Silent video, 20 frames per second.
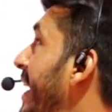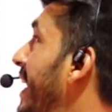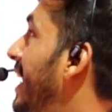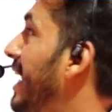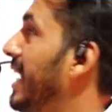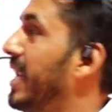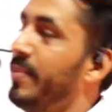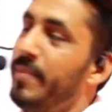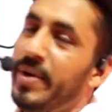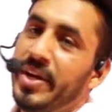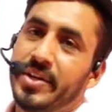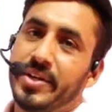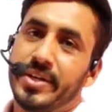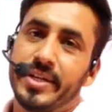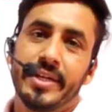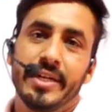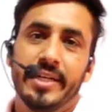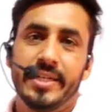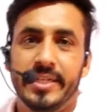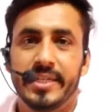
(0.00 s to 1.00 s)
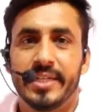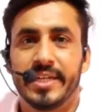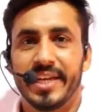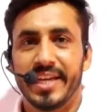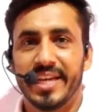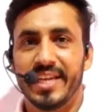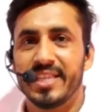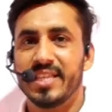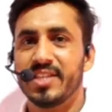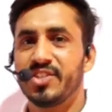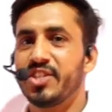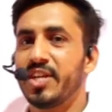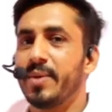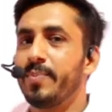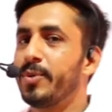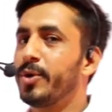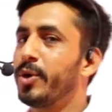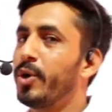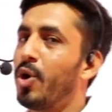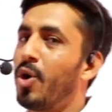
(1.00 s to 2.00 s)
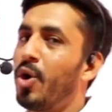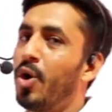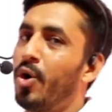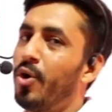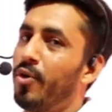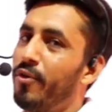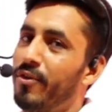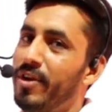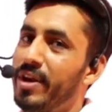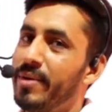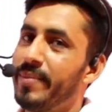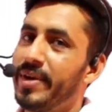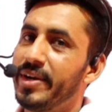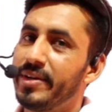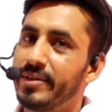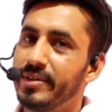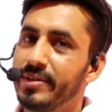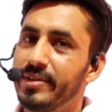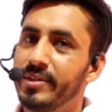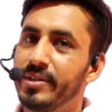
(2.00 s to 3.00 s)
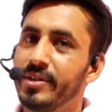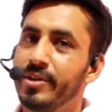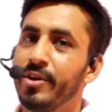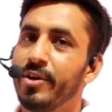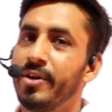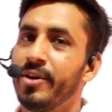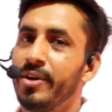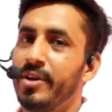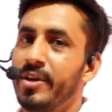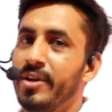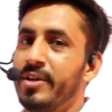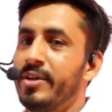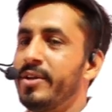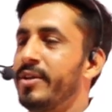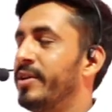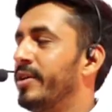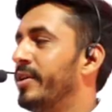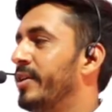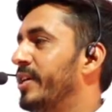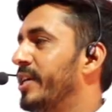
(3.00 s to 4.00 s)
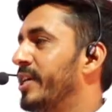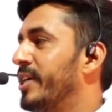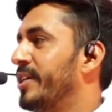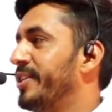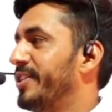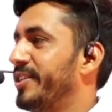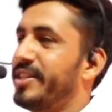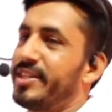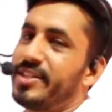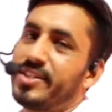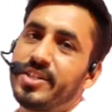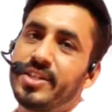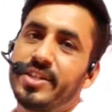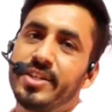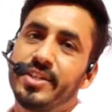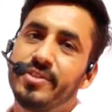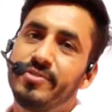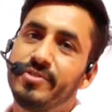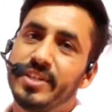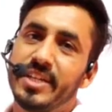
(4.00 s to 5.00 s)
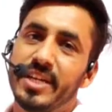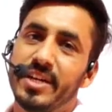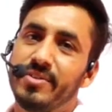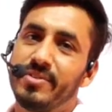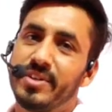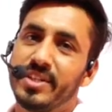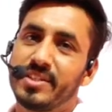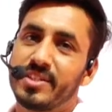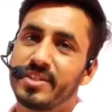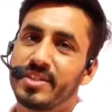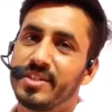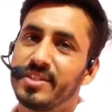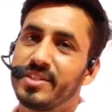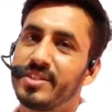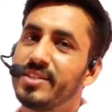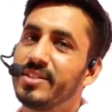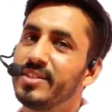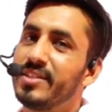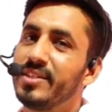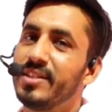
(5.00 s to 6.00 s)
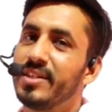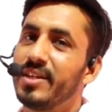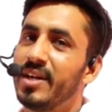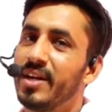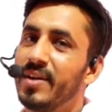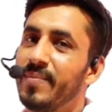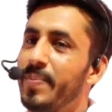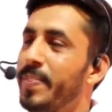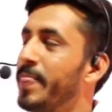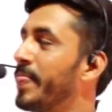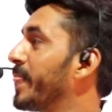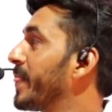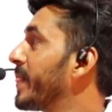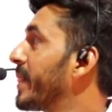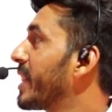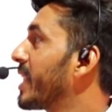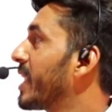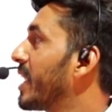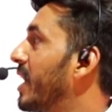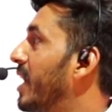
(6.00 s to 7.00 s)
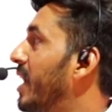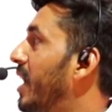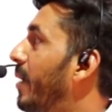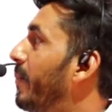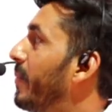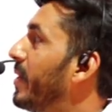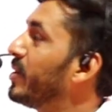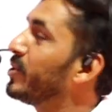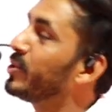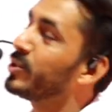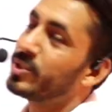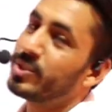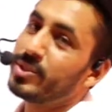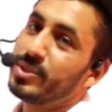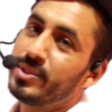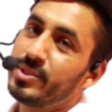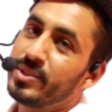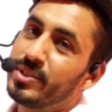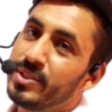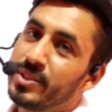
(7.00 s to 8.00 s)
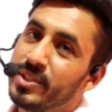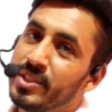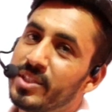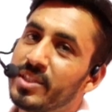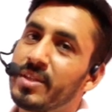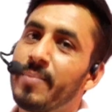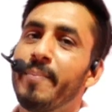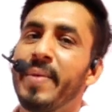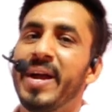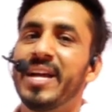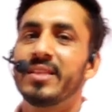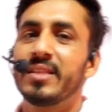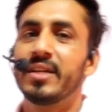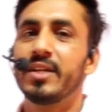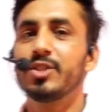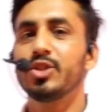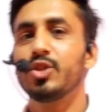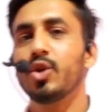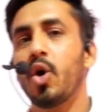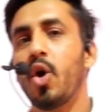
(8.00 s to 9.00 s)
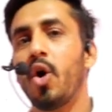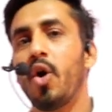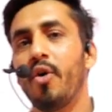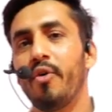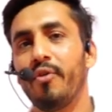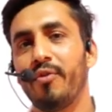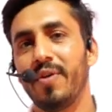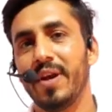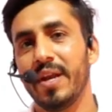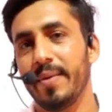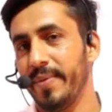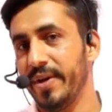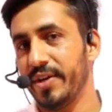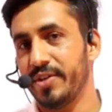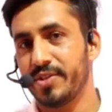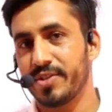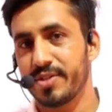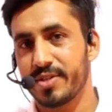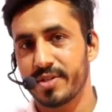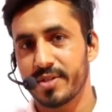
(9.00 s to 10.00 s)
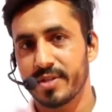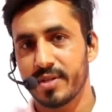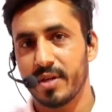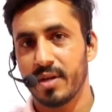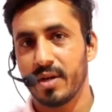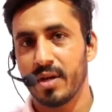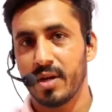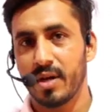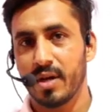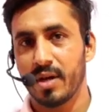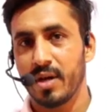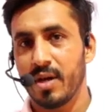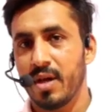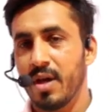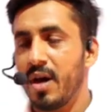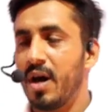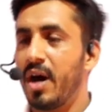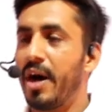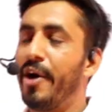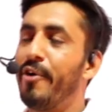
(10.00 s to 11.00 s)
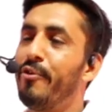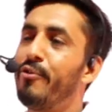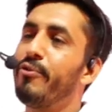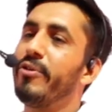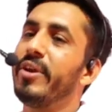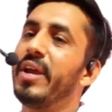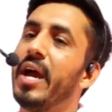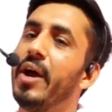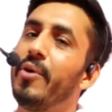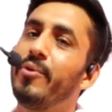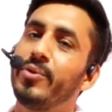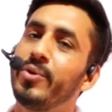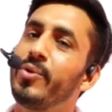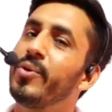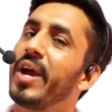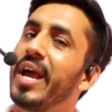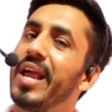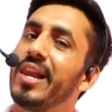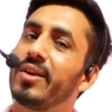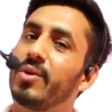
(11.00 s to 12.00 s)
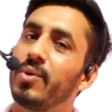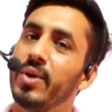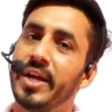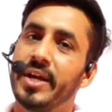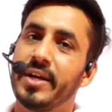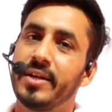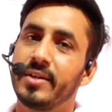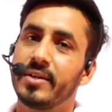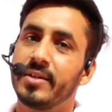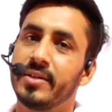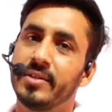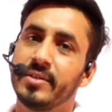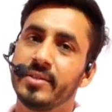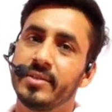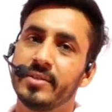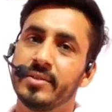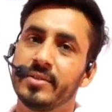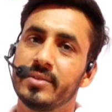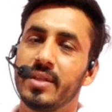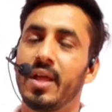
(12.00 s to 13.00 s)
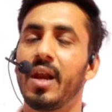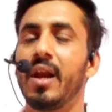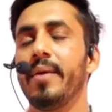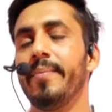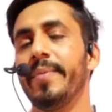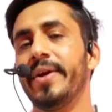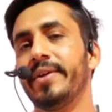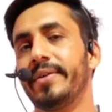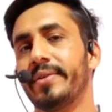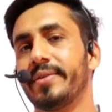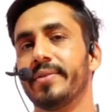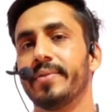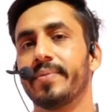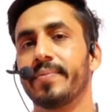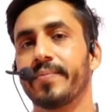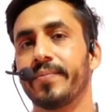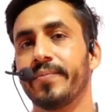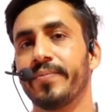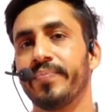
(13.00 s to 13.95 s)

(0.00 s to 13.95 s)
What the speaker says: Limit. In the chapter of limit, yesterday we have discussed about the methods of limits, how we have to calculate the limit,